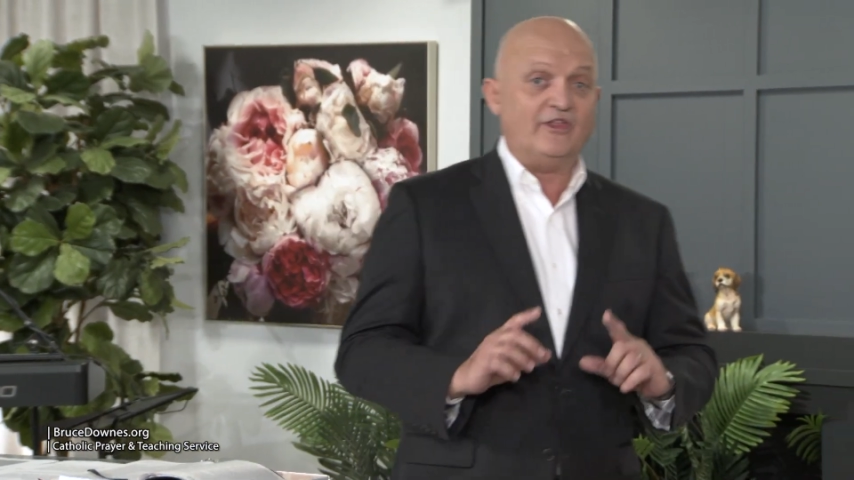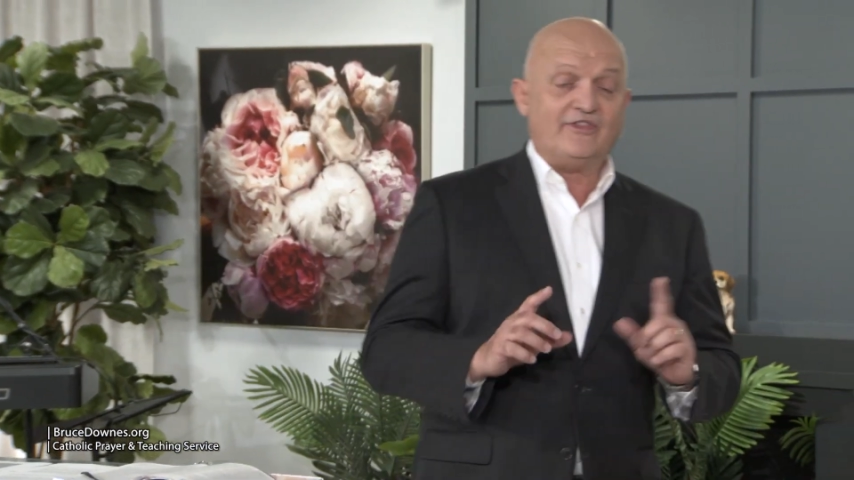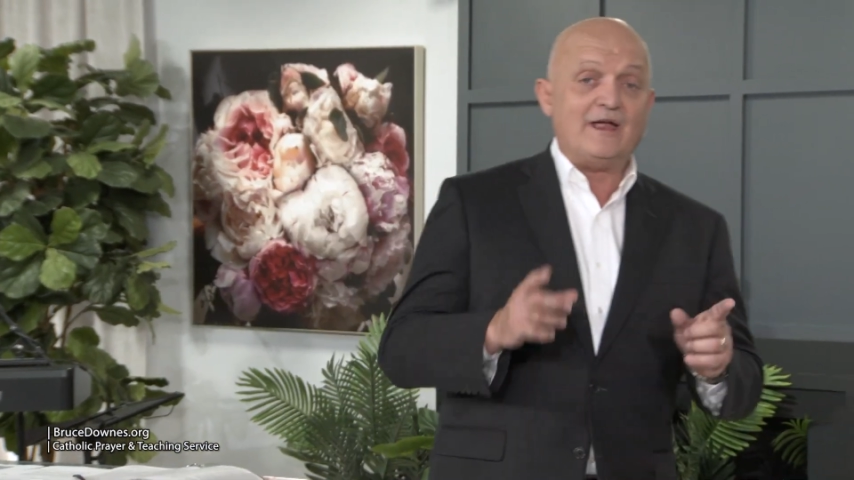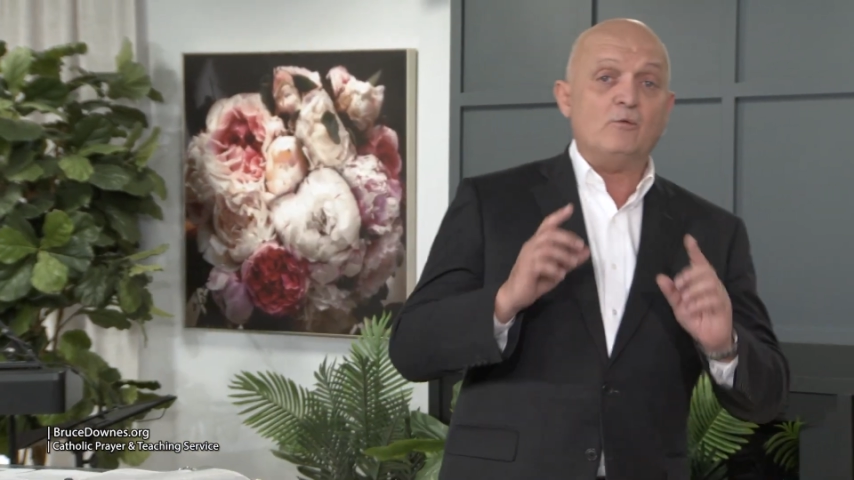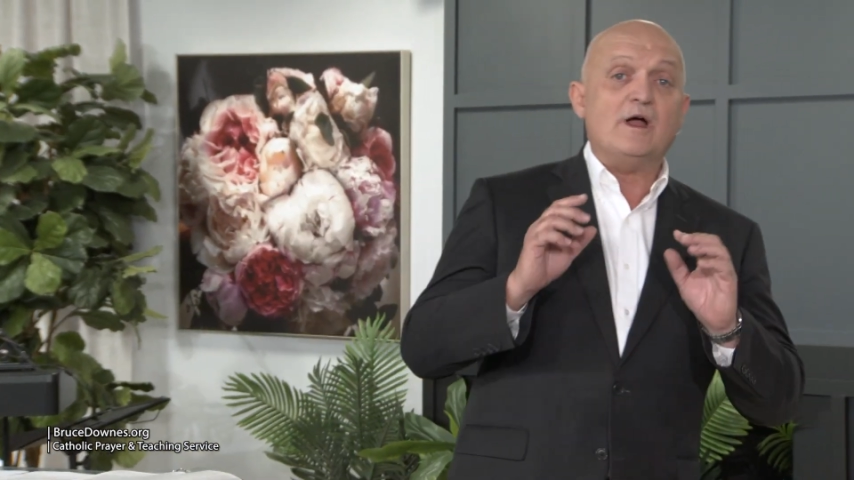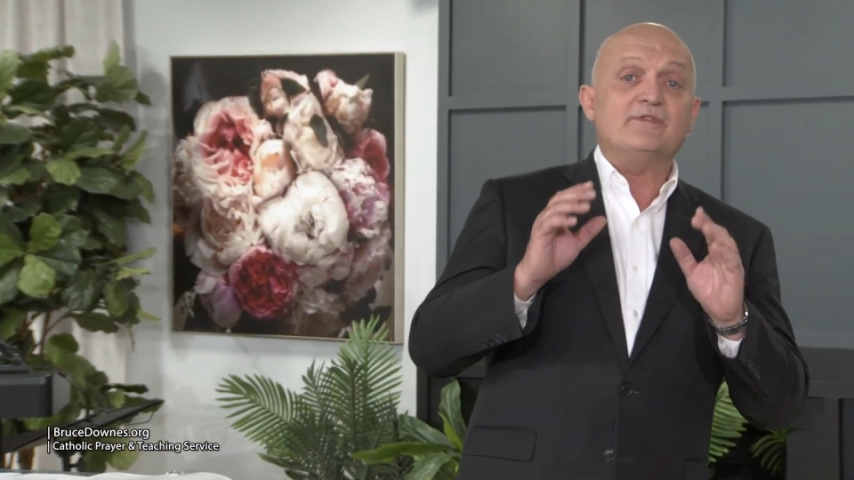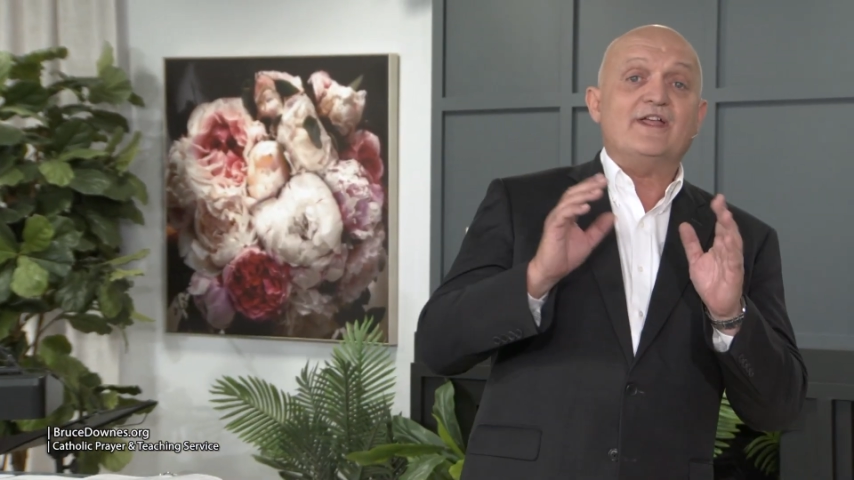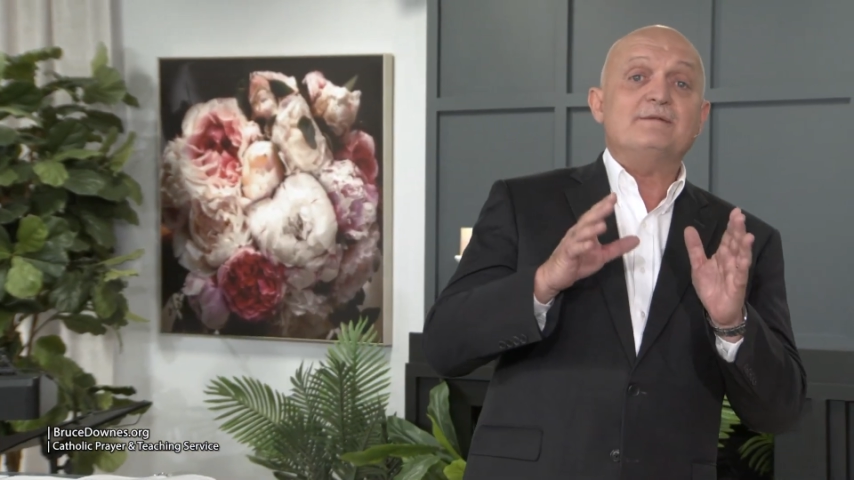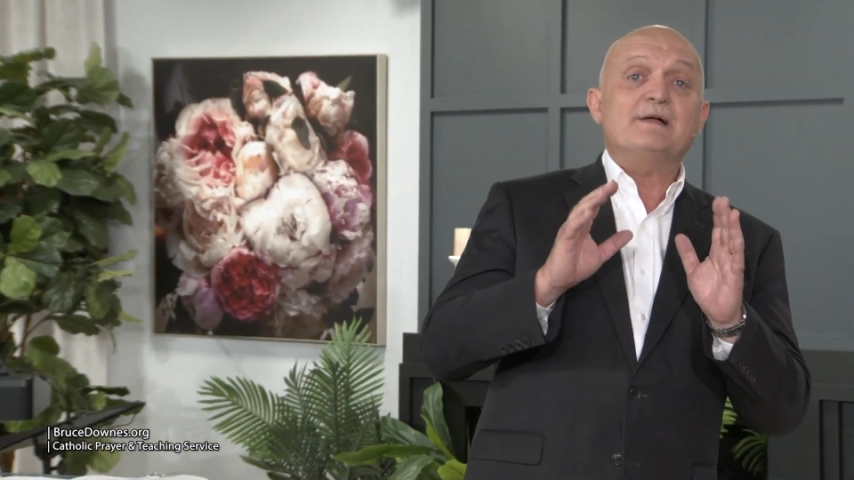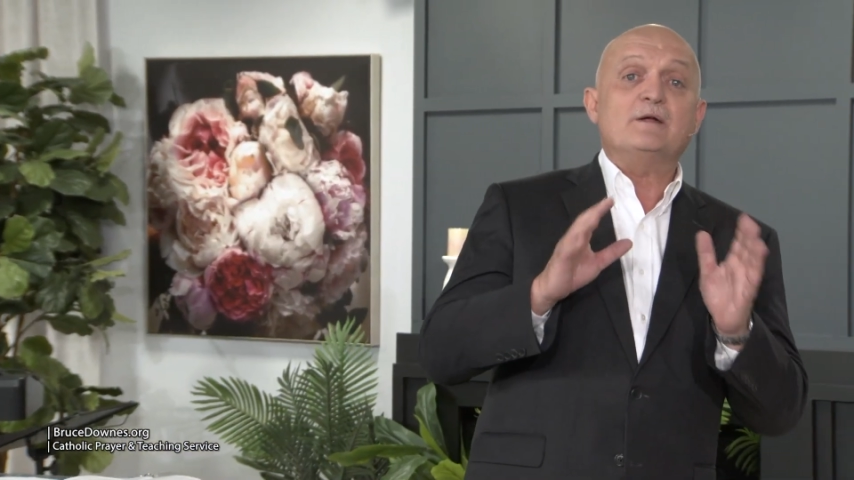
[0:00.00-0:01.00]
that they, won't,
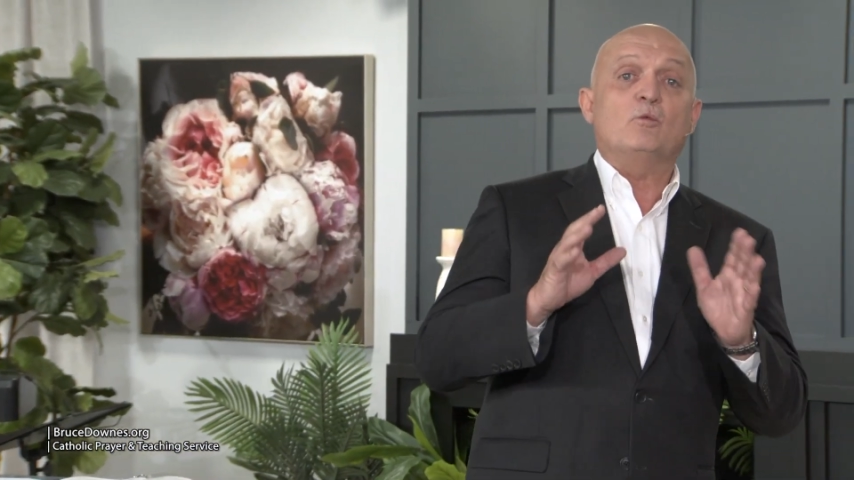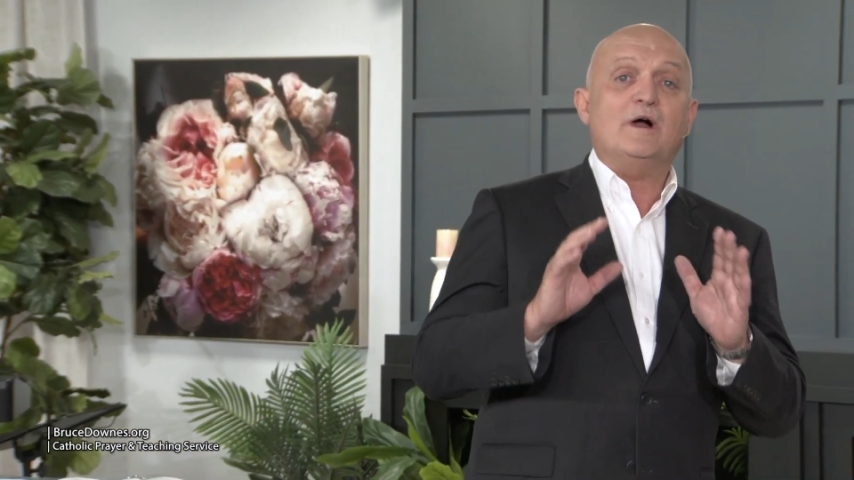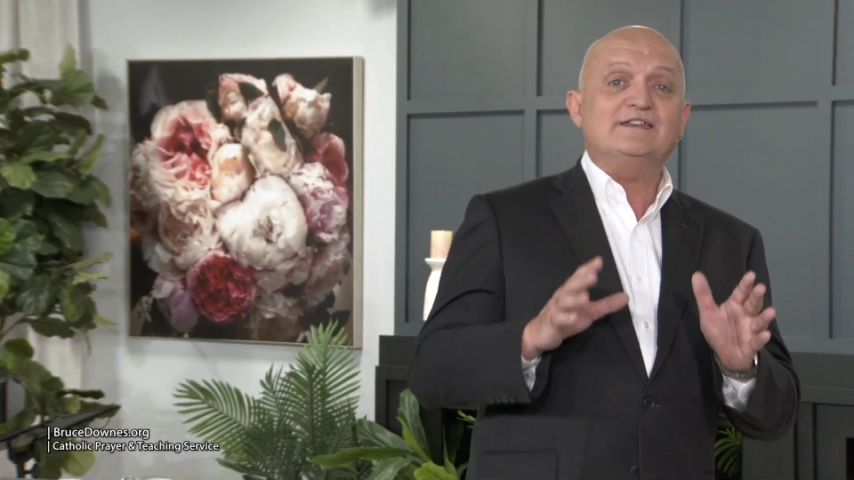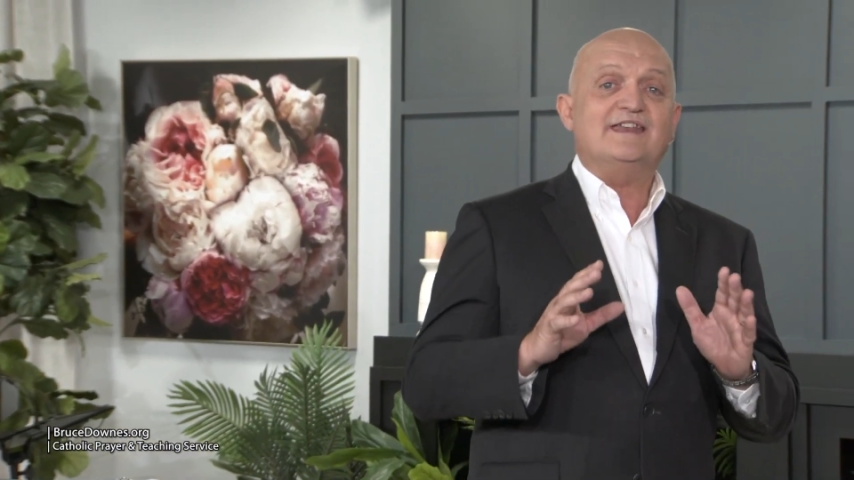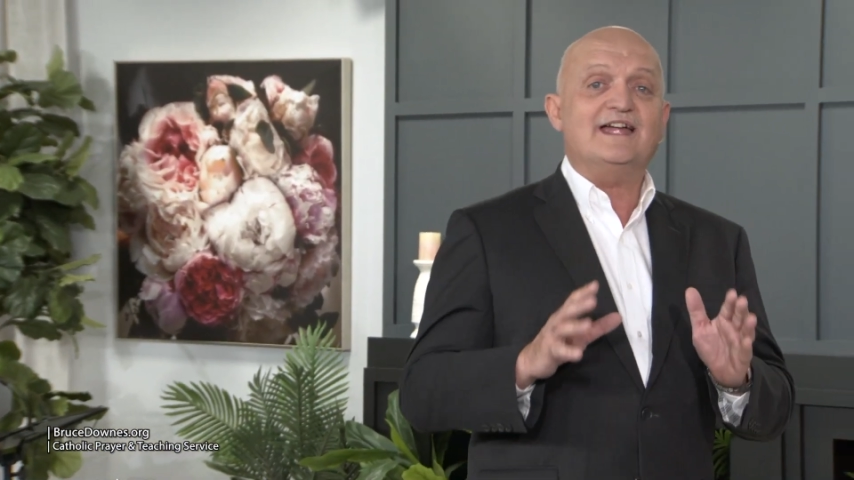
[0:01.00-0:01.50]
they may one